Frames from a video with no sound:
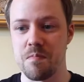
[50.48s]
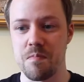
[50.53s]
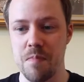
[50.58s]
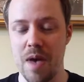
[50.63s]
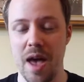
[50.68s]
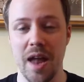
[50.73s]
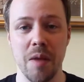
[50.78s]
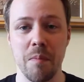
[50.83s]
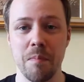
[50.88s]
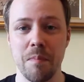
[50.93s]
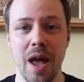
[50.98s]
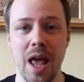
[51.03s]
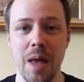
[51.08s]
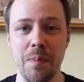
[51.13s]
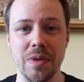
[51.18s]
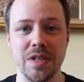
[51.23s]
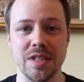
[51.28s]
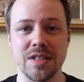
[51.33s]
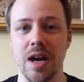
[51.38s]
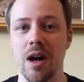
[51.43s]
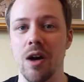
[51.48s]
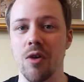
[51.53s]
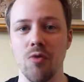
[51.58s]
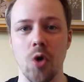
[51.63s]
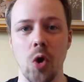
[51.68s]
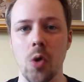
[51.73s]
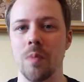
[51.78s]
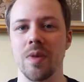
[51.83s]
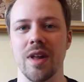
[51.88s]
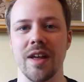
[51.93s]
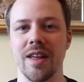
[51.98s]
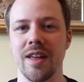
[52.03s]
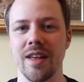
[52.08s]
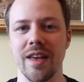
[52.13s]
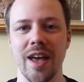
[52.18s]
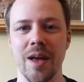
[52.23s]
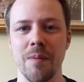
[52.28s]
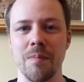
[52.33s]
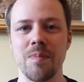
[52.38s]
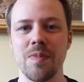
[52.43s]
pen and paper style role-playing
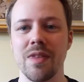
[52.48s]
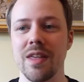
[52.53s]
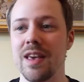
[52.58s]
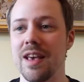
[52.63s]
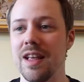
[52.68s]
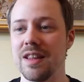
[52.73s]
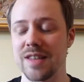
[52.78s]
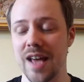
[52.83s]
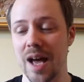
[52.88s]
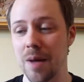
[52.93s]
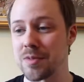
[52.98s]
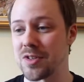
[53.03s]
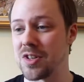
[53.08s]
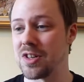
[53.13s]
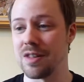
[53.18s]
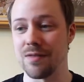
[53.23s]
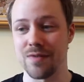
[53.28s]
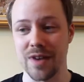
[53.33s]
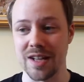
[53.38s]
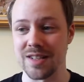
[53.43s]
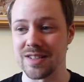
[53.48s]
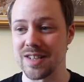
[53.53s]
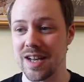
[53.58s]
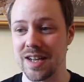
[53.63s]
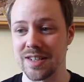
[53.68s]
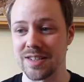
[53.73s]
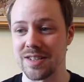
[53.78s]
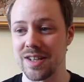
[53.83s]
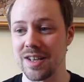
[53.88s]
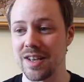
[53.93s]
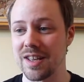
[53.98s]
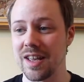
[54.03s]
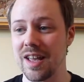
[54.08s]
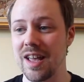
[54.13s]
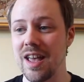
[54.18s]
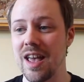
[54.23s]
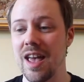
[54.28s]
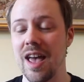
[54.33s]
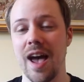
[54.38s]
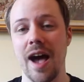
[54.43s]
game. It's absolutely fantastic,
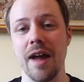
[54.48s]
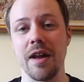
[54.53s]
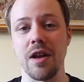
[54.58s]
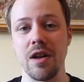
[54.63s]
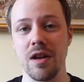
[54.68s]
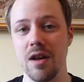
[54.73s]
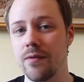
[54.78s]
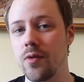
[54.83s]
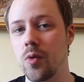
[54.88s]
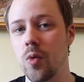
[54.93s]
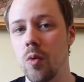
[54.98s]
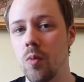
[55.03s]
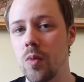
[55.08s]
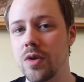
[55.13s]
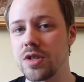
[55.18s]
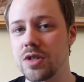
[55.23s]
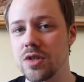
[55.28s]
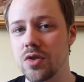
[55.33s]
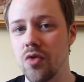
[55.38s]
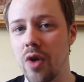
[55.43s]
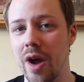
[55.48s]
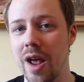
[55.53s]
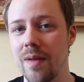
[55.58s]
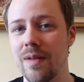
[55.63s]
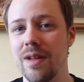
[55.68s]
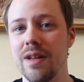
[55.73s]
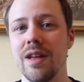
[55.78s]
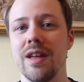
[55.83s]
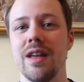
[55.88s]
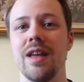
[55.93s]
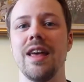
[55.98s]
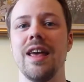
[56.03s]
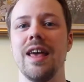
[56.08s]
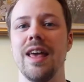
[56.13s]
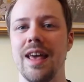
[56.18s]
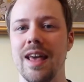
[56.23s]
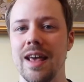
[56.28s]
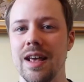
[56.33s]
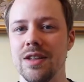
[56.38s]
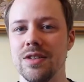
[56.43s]
and another one which is great
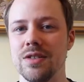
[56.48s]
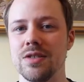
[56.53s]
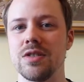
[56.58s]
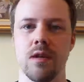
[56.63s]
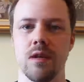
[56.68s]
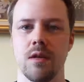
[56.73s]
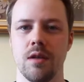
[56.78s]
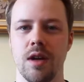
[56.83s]
is